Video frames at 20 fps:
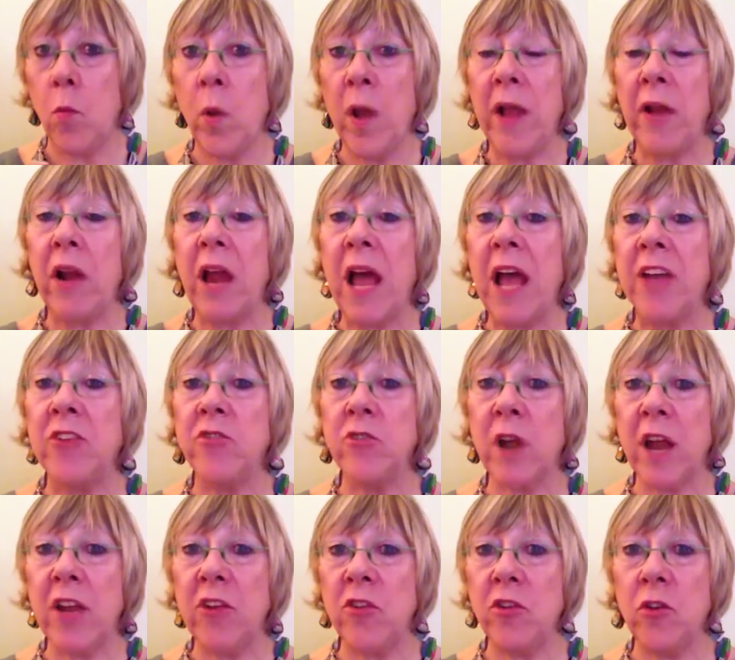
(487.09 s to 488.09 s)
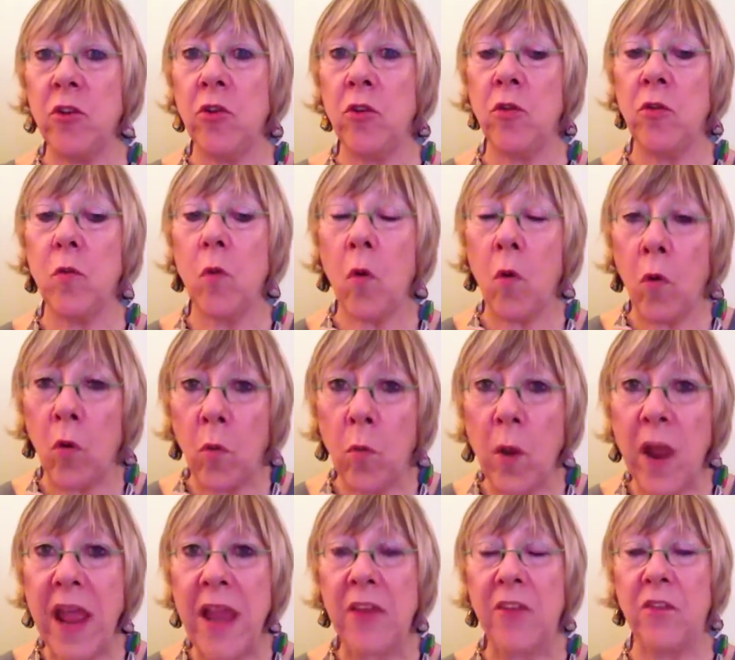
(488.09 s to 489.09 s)
Well, I try to
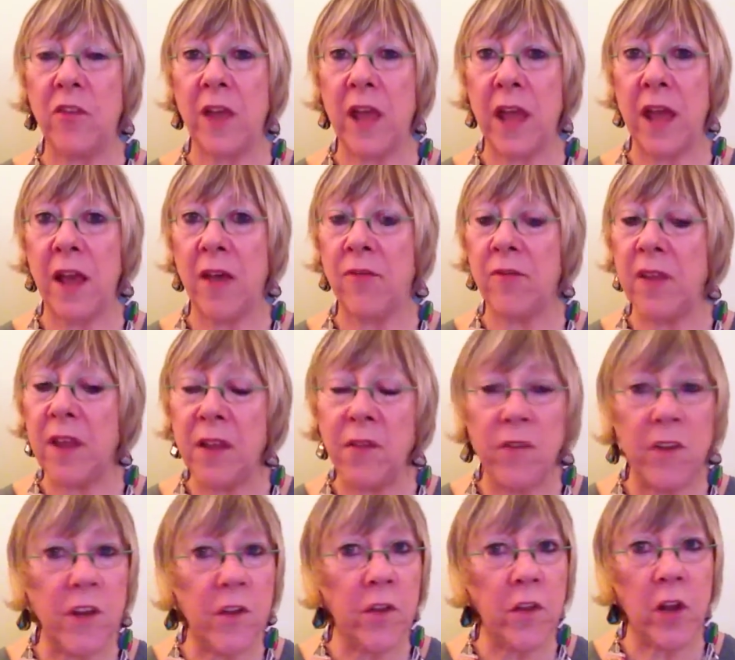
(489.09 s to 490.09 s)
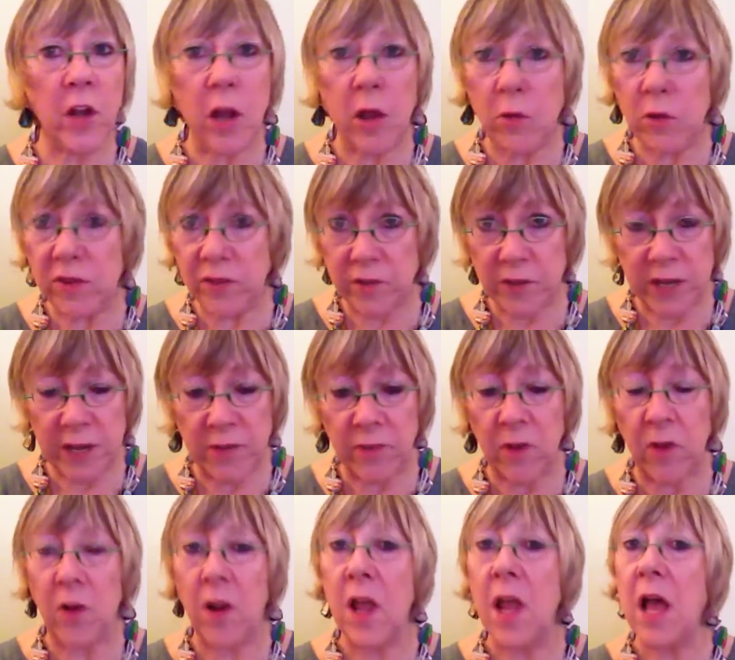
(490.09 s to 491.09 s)
always have, even at the lowest
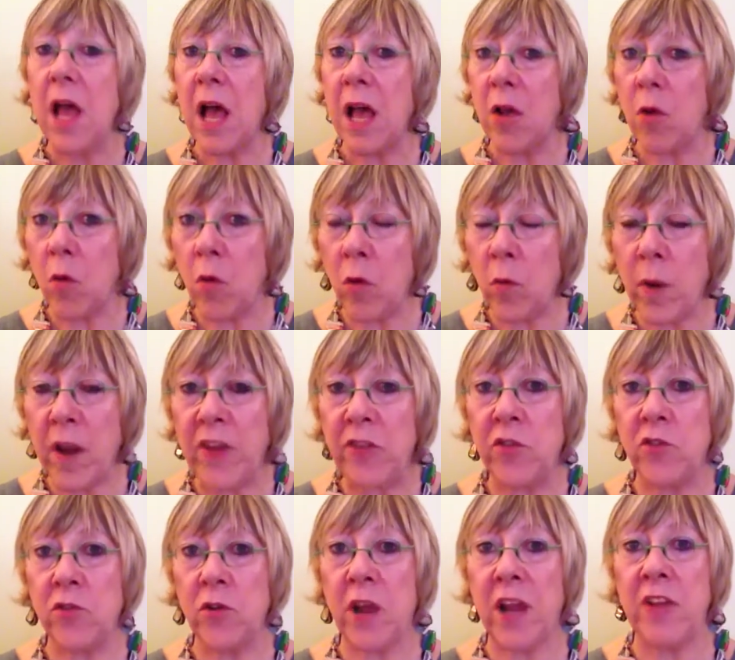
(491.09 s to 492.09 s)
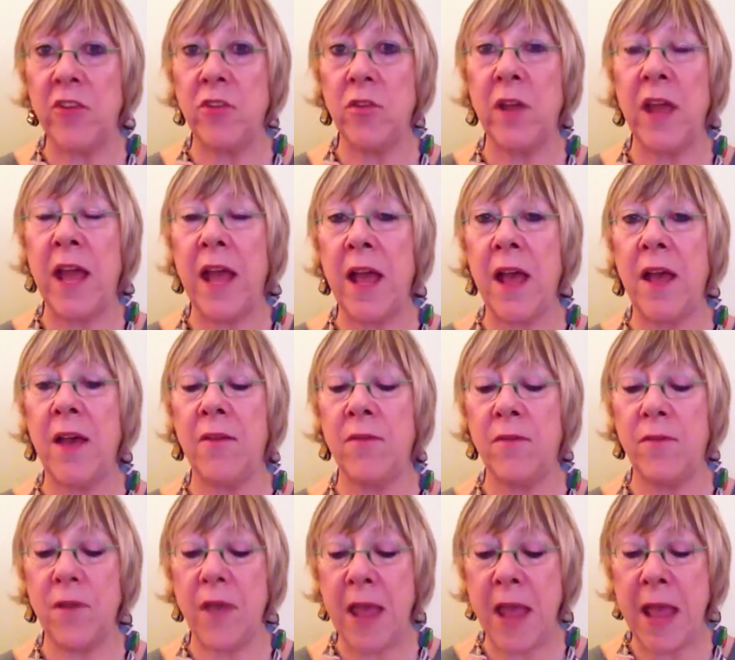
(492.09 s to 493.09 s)
level, I always try to
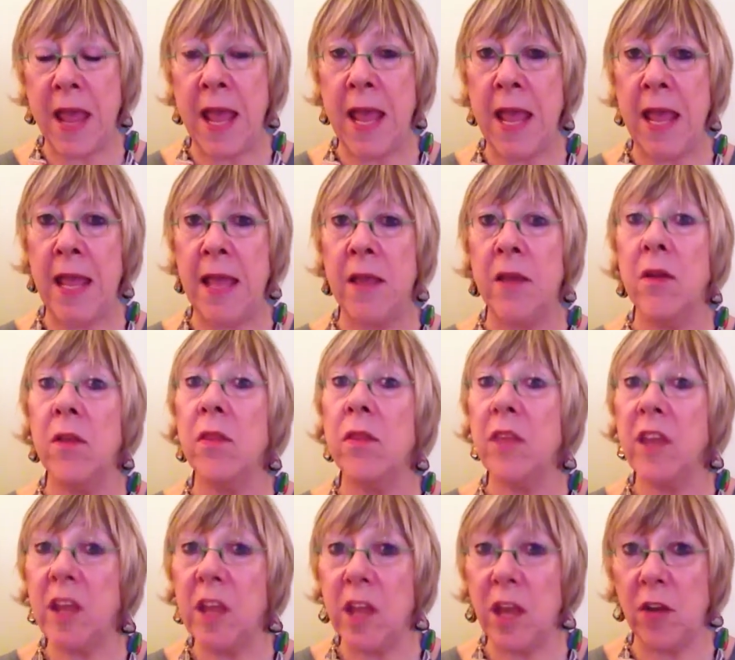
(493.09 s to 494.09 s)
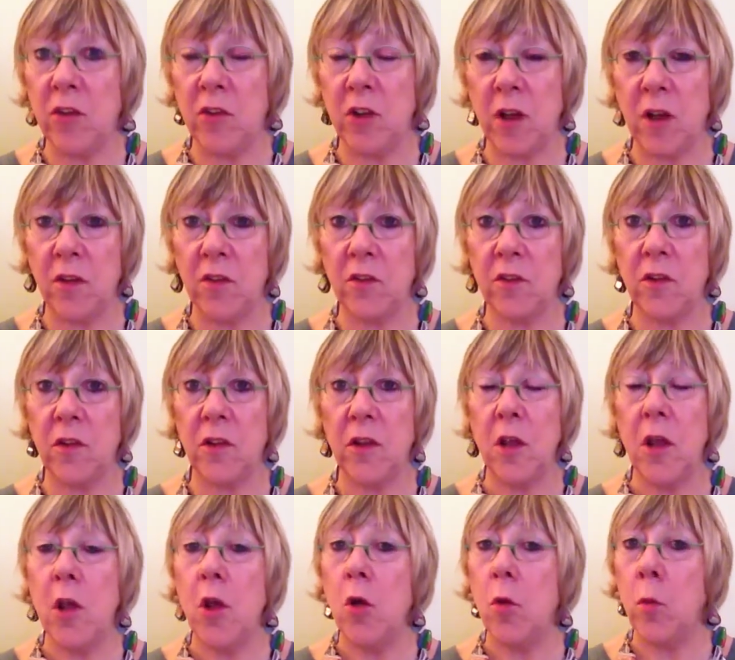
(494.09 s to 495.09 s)
have a thinking task
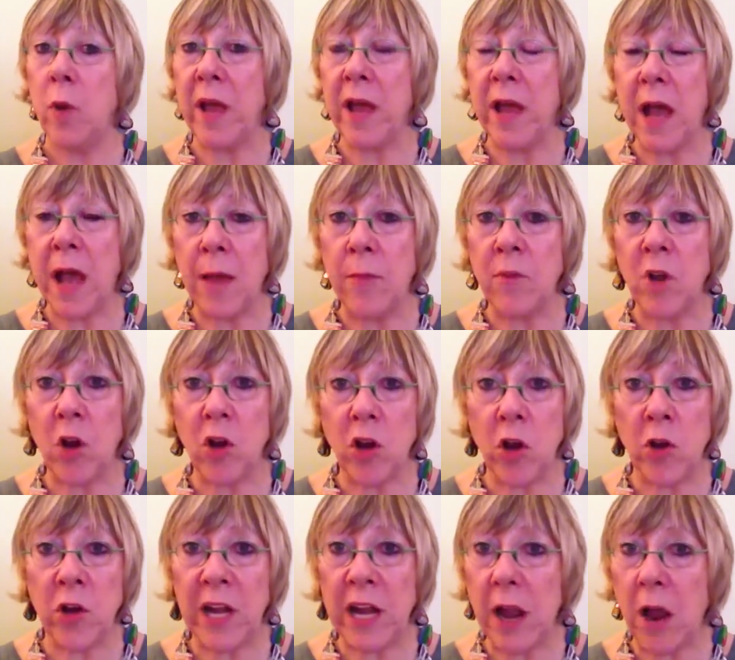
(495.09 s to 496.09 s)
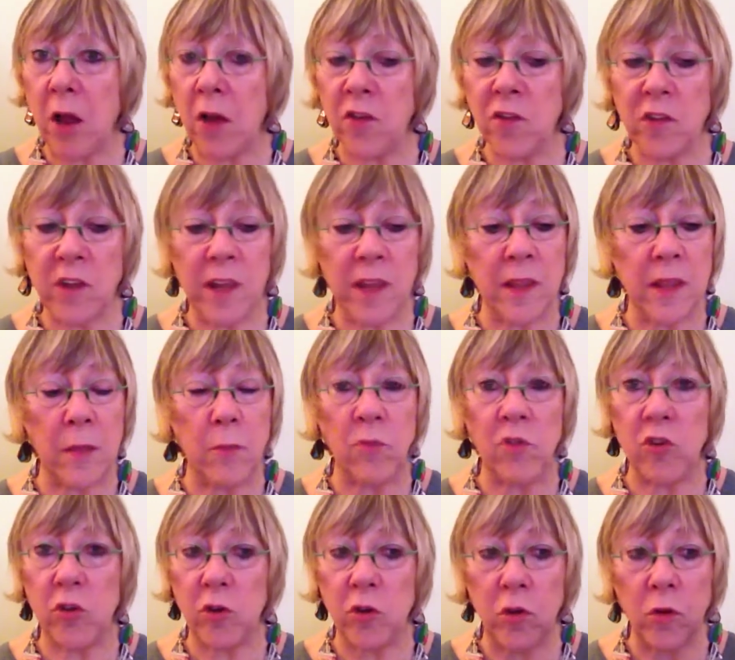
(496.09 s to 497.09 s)
where I'm not only asking them
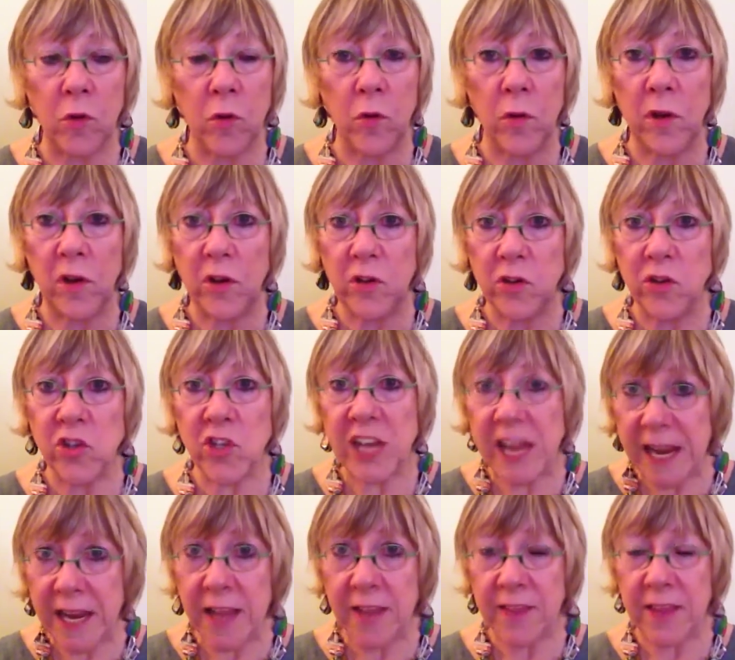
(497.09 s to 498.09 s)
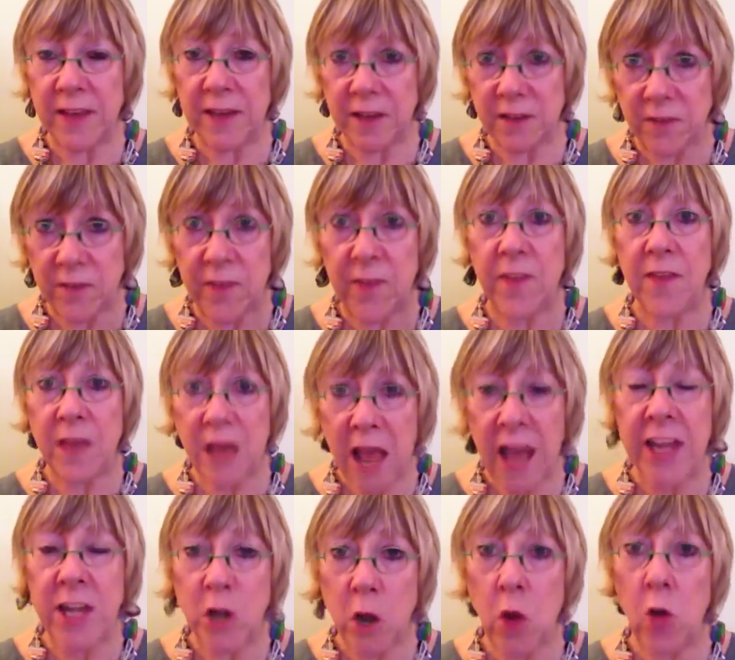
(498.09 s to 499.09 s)
to check that
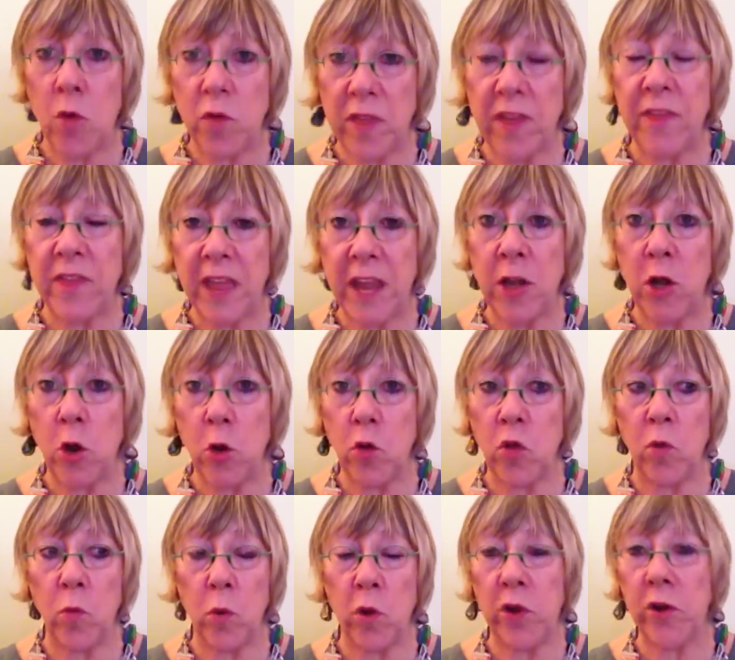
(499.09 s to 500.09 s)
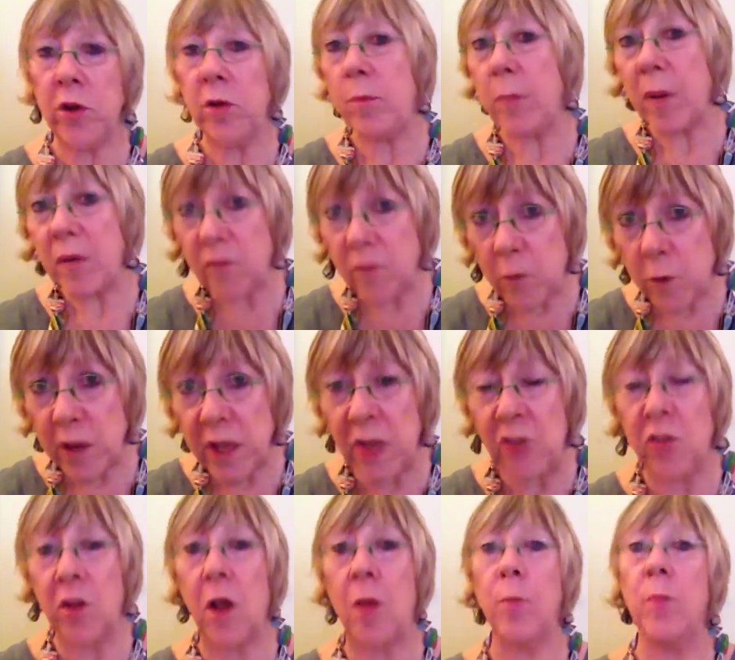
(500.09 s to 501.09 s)
I know that they know the word, but for
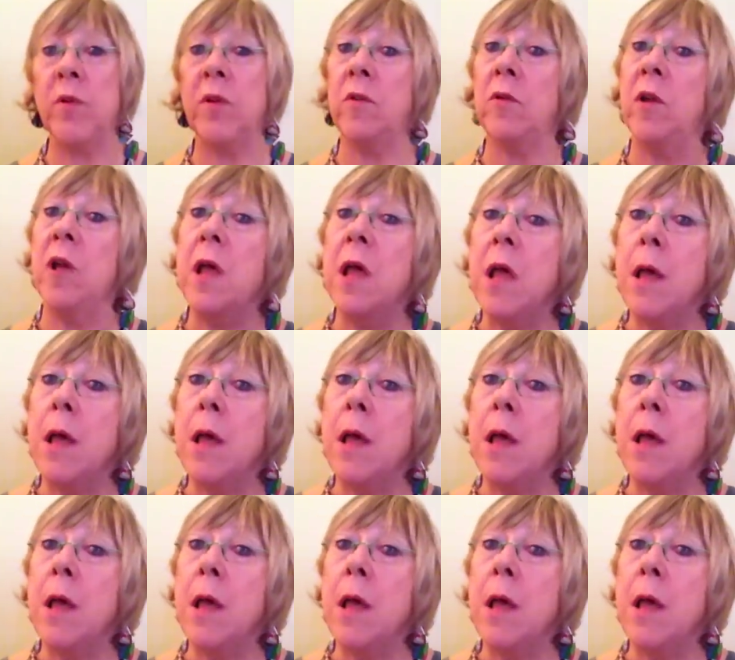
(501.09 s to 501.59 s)
example,